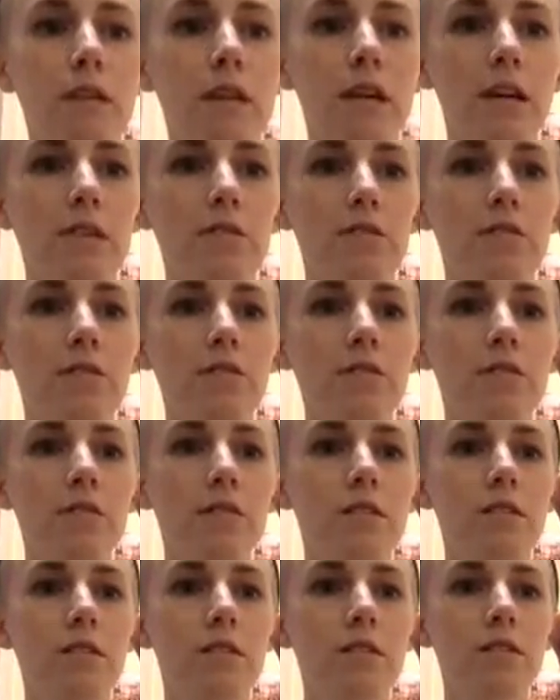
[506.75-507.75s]
equals,
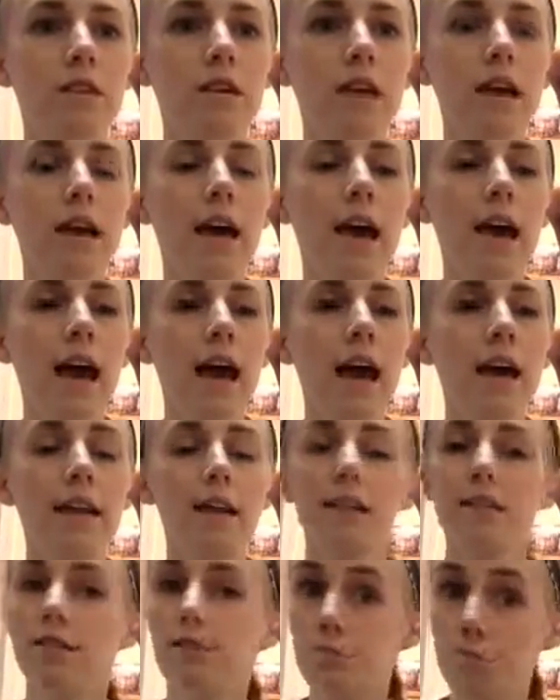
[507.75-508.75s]
and
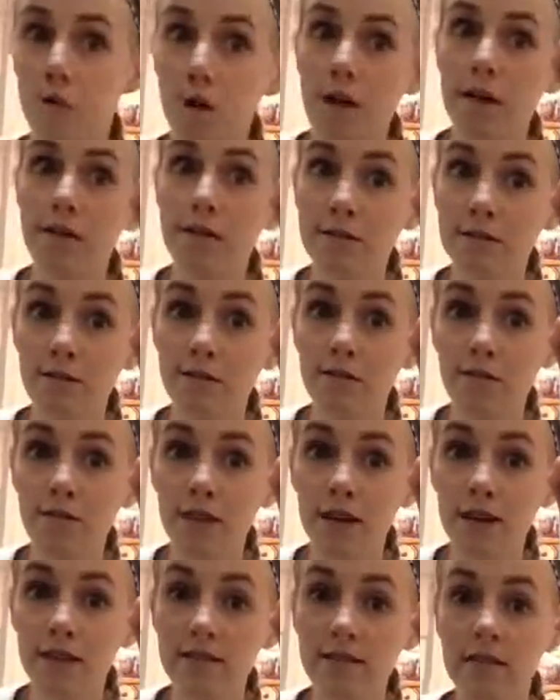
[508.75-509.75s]
it's 1 and
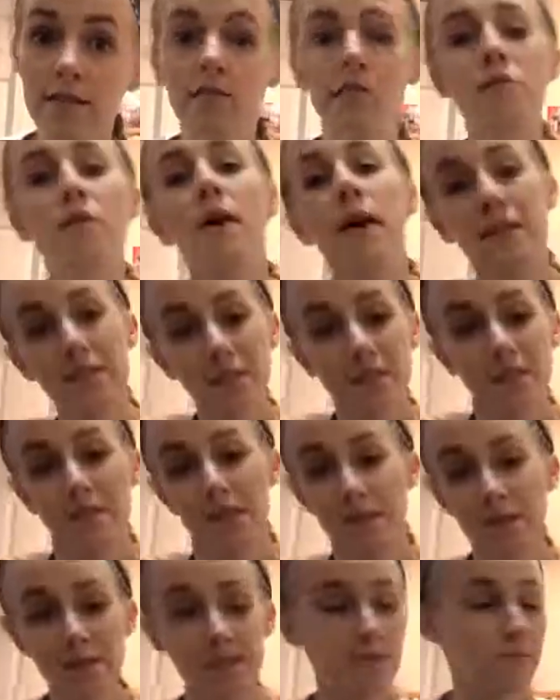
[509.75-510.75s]
2/5, so I know
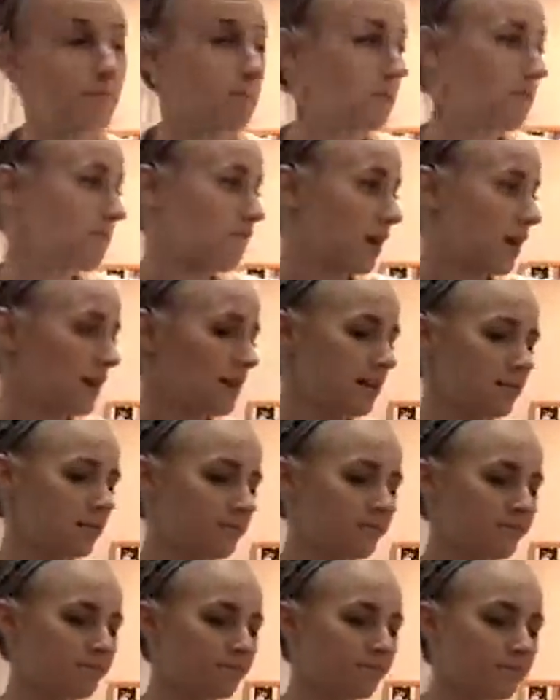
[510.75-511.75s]
I've simplified it.
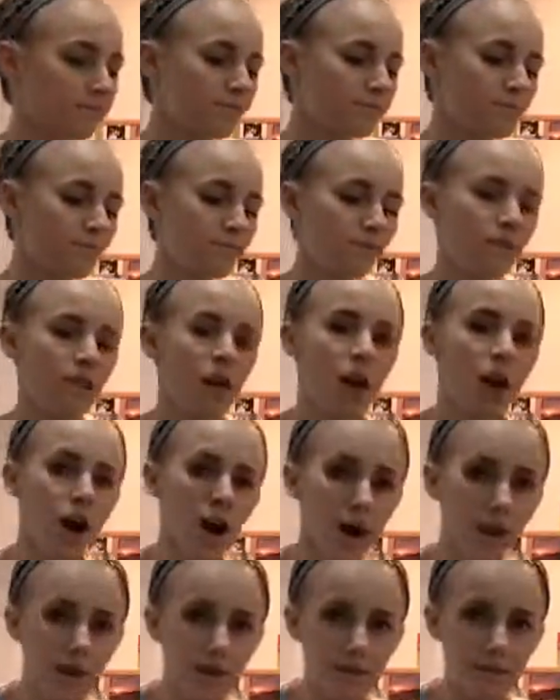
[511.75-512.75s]

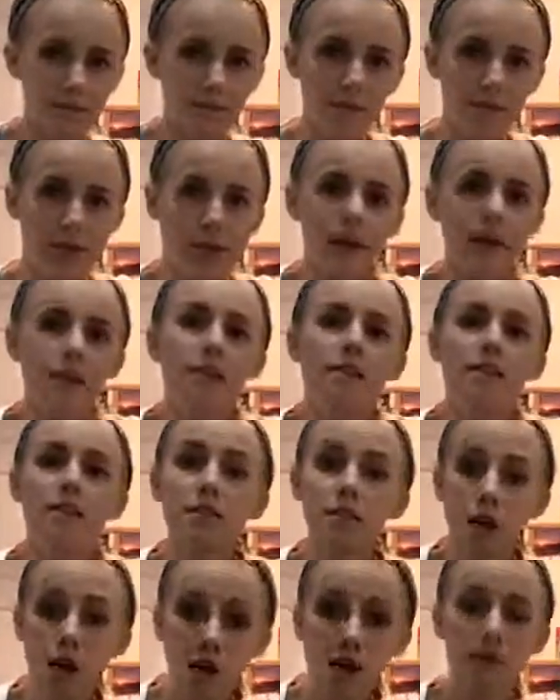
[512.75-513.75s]
All right,
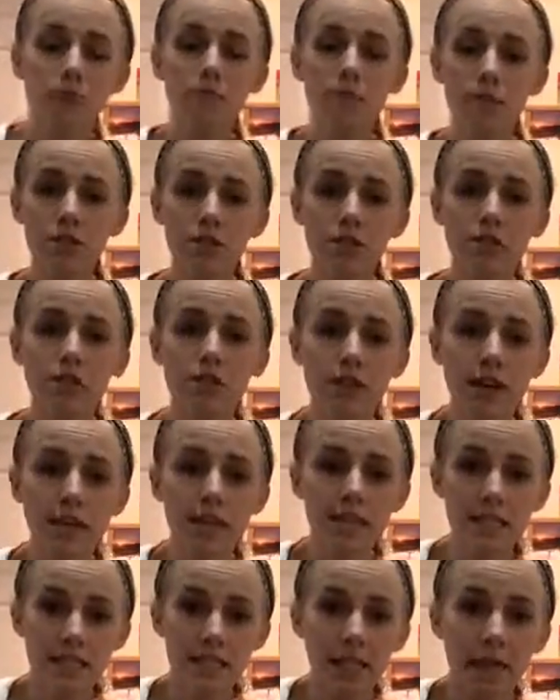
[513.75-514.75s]
that's all I want you
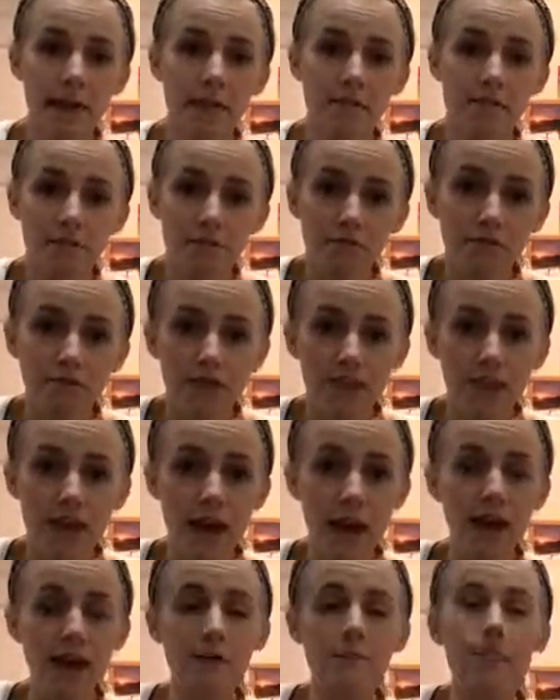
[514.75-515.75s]
guys to get for
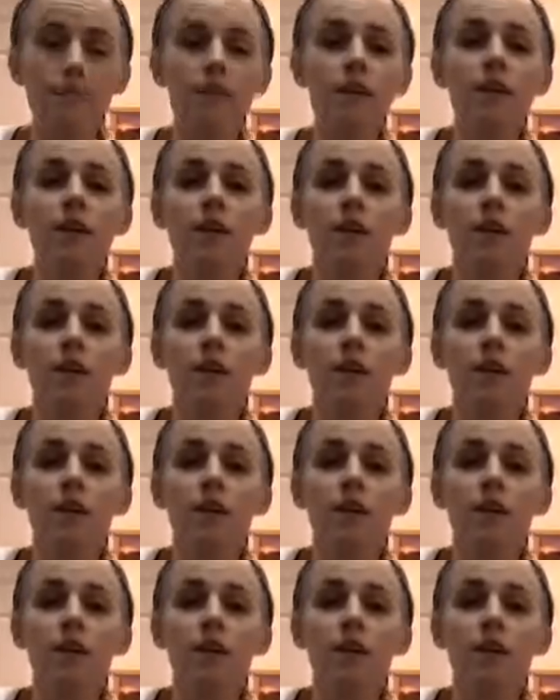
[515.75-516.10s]
today.